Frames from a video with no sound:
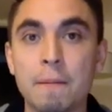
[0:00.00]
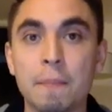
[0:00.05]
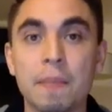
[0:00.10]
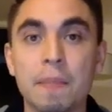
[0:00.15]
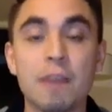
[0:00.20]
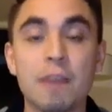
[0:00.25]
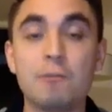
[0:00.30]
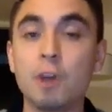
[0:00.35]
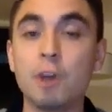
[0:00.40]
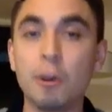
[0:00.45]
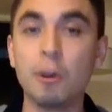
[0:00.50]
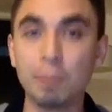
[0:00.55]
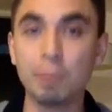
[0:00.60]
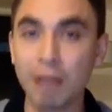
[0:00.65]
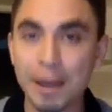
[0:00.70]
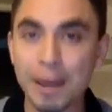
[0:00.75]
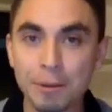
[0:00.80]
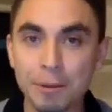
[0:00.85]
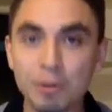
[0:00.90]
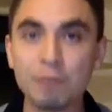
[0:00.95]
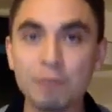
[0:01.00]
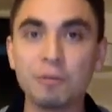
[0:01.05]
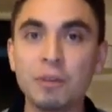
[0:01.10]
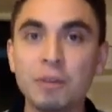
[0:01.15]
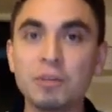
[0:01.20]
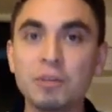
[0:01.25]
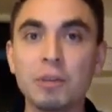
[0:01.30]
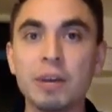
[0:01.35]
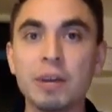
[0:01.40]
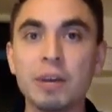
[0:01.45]
If you're a Platinum
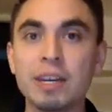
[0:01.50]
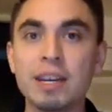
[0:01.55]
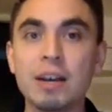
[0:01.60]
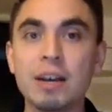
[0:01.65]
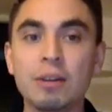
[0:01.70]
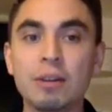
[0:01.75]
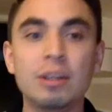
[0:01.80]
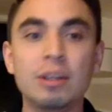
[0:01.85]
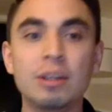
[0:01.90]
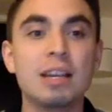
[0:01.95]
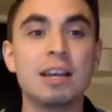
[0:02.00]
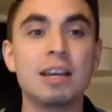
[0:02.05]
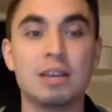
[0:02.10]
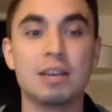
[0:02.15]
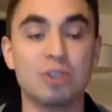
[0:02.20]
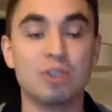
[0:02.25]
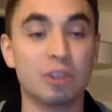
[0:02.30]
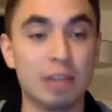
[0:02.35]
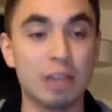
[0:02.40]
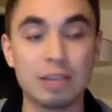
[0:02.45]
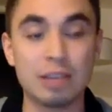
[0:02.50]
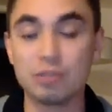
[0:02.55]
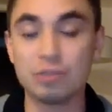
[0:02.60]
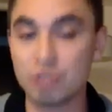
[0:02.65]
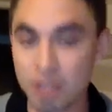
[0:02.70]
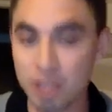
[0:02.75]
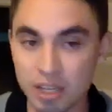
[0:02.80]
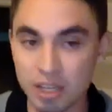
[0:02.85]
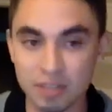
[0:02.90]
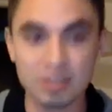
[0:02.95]
150 right now and you're like,
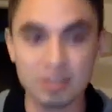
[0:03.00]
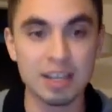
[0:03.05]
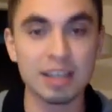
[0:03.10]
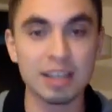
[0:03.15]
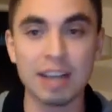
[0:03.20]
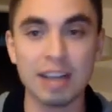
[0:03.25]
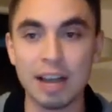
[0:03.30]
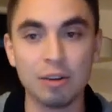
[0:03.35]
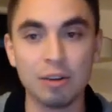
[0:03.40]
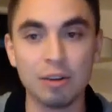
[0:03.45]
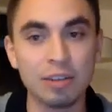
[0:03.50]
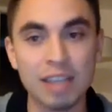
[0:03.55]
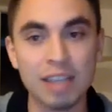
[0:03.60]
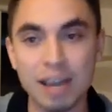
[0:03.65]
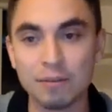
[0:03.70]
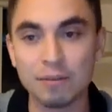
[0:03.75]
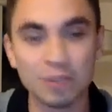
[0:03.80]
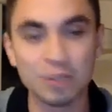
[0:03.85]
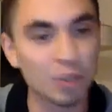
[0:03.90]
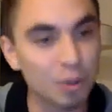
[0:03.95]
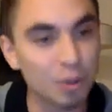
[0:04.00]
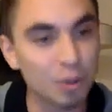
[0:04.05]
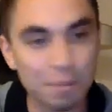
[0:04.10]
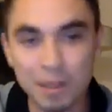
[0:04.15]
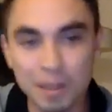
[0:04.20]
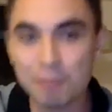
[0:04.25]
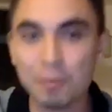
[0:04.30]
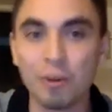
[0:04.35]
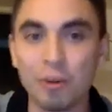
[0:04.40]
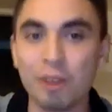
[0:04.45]
geez, Nick, I only have 2
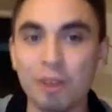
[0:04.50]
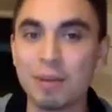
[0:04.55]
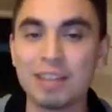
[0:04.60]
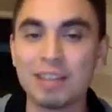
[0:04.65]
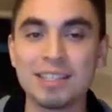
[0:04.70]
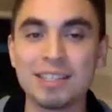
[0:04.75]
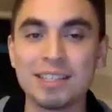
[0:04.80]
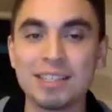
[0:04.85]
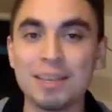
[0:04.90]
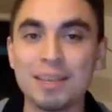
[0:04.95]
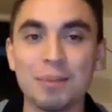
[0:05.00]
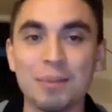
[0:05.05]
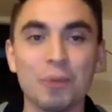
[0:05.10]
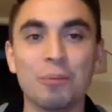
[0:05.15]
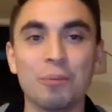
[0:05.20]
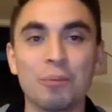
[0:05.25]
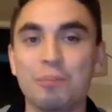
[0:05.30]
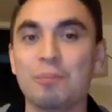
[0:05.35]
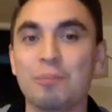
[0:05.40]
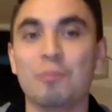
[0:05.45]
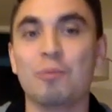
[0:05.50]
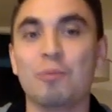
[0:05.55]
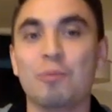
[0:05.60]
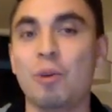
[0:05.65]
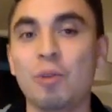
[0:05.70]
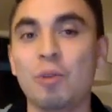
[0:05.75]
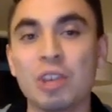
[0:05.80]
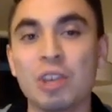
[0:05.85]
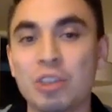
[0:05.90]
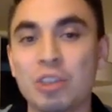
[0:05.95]
people on my team or
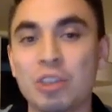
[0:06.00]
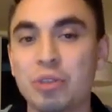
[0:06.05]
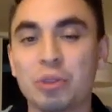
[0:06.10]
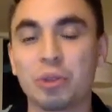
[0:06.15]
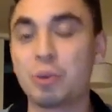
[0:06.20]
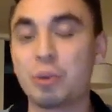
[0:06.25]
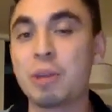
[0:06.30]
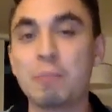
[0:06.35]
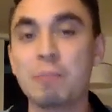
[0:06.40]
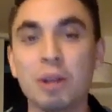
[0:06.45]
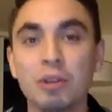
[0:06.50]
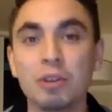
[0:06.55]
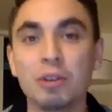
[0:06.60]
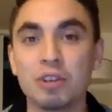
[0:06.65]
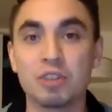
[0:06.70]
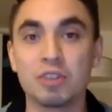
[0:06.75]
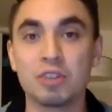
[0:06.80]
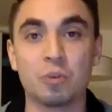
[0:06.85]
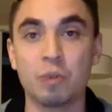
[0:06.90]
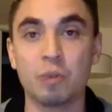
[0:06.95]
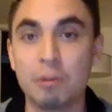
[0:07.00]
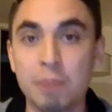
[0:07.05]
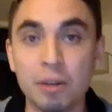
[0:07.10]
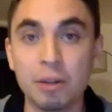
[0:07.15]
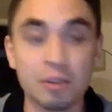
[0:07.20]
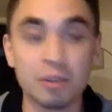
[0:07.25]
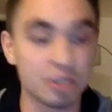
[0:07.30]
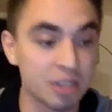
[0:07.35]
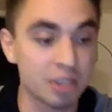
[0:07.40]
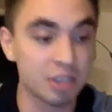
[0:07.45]
only 3 builders or 1
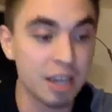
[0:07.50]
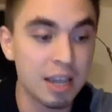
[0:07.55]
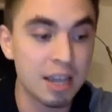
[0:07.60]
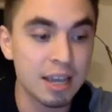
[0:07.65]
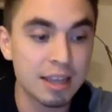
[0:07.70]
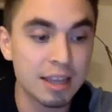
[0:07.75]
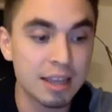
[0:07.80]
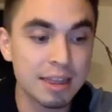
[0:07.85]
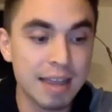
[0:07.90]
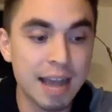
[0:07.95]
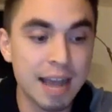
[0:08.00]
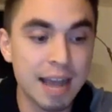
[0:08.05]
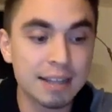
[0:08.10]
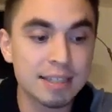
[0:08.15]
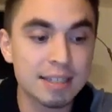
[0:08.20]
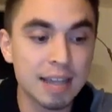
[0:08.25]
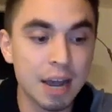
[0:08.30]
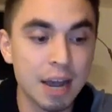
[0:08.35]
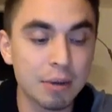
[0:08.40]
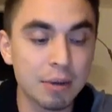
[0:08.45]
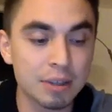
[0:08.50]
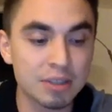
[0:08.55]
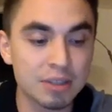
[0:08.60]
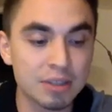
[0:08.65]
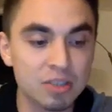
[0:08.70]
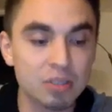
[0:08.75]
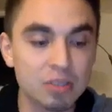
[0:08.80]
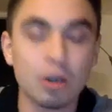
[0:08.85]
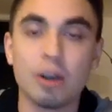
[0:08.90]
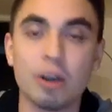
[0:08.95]
builders, that's how it
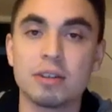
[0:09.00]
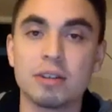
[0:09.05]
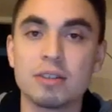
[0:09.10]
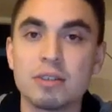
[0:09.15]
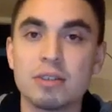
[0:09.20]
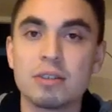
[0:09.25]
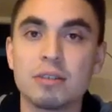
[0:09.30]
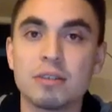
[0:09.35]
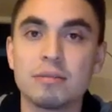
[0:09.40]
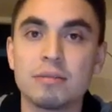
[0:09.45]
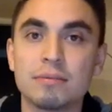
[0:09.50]
starts.